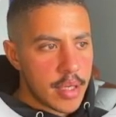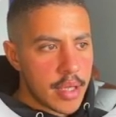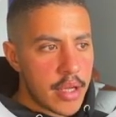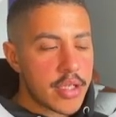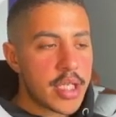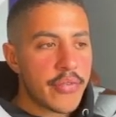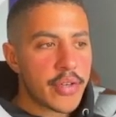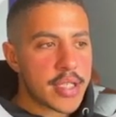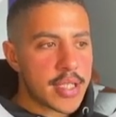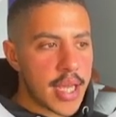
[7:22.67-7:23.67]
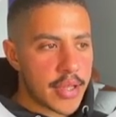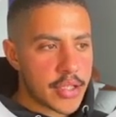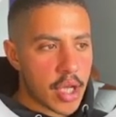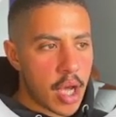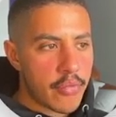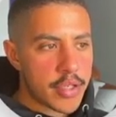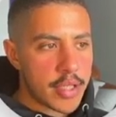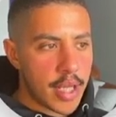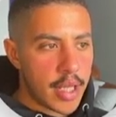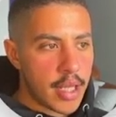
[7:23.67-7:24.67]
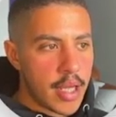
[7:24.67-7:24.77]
there's a different state. There's a hover state.